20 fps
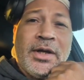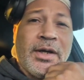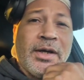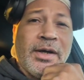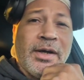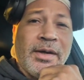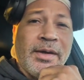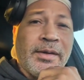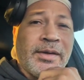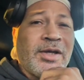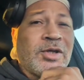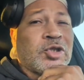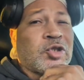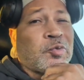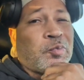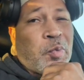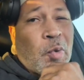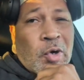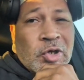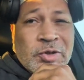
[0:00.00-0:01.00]
uh,
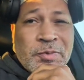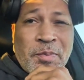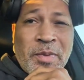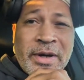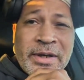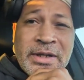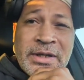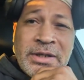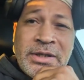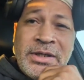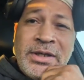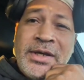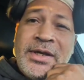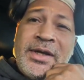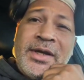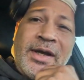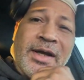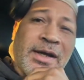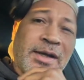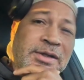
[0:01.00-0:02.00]
sports money,
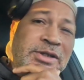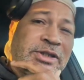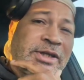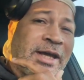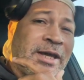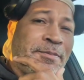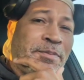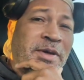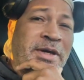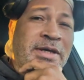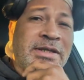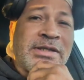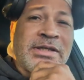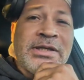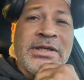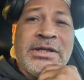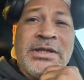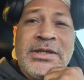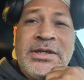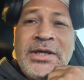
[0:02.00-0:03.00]
uh,
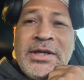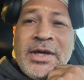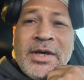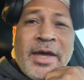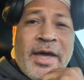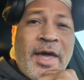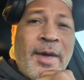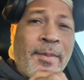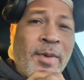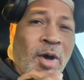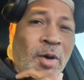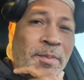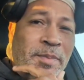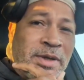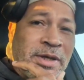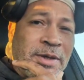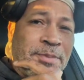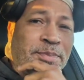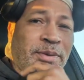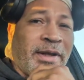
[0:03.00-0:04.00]
JPeeay, M L
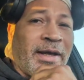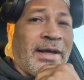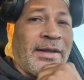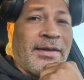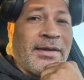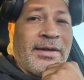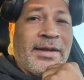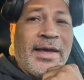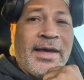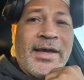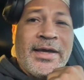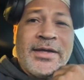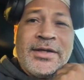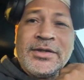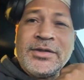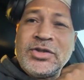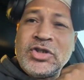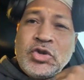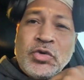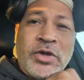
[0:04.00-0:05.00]
B play of the
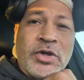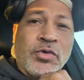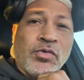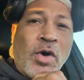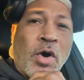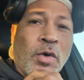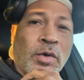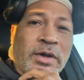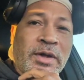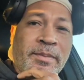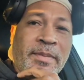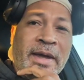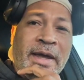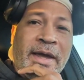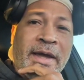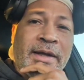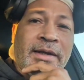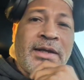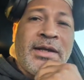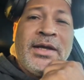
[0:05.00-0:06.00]
day streak rolling,
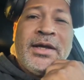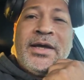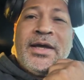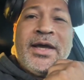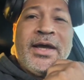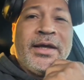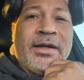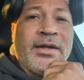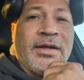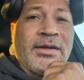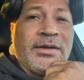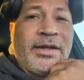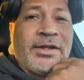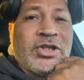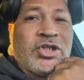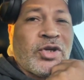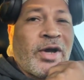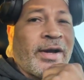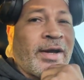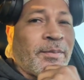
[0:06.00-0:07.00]
man. And uh,
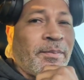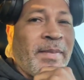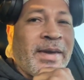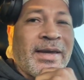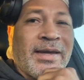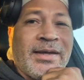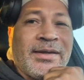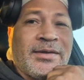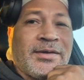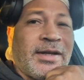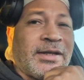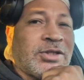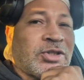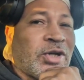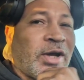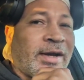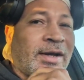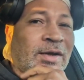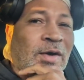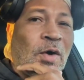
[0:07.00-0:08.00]
let's try to make it, let's
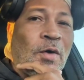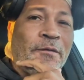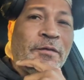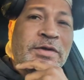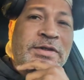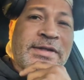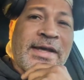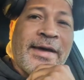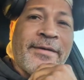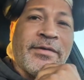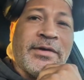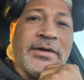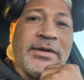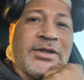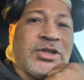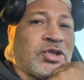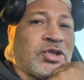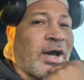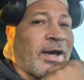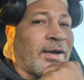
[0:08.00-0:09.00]
try to go for seven.
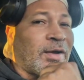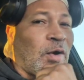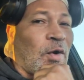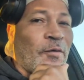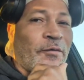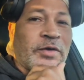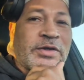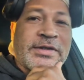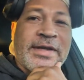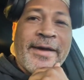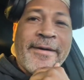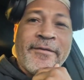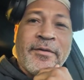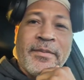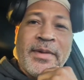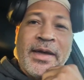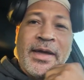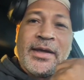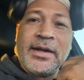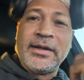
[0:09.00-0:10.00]
try to go for seven,
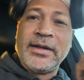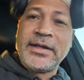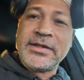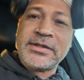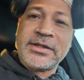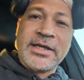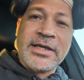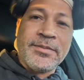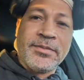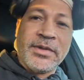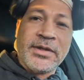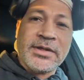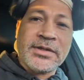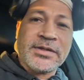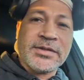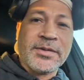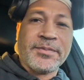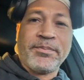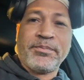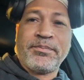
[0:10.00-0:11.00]
man. And let's keep
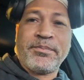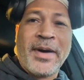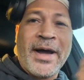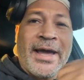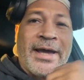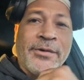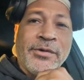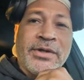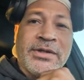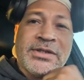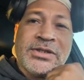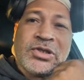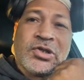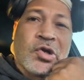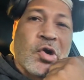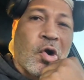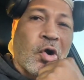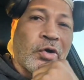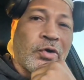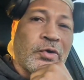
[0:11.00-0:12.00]
this Pirates,
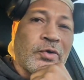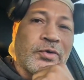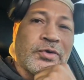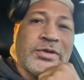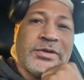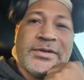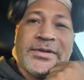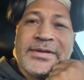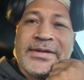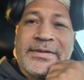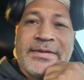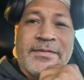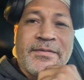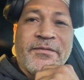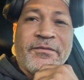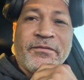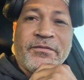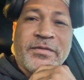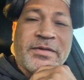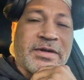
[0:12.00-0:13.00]
Cardinals,
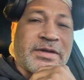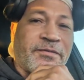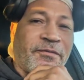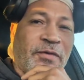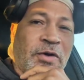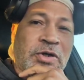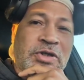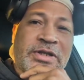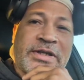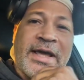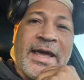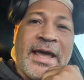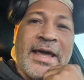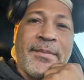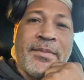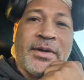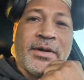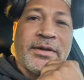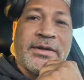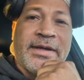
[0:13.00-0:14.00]
first
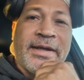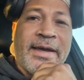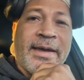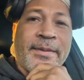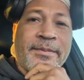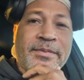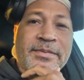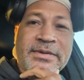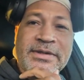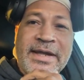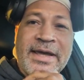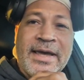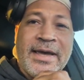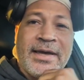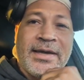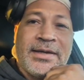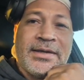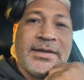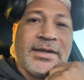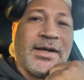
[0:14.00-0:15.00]
game of the damn
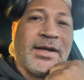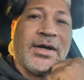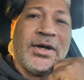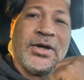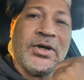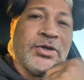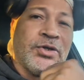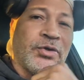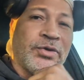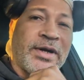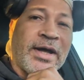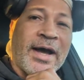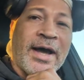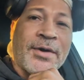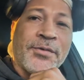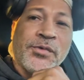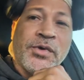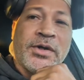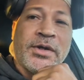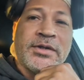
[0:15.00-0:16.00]
day under
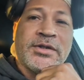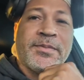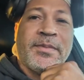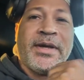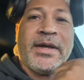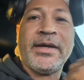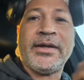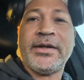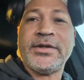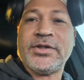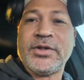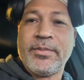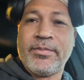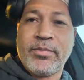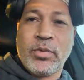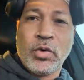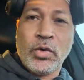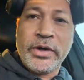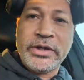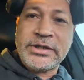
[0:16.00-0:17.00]
nine runs, man. It's your
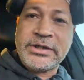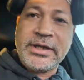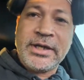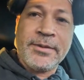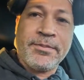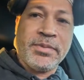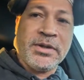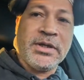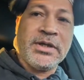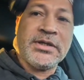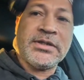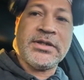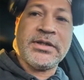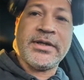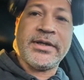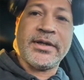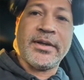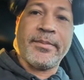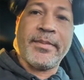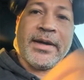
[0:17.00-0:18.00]
boy JPeeay,
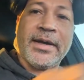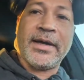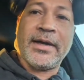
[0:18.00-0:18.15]
and I'm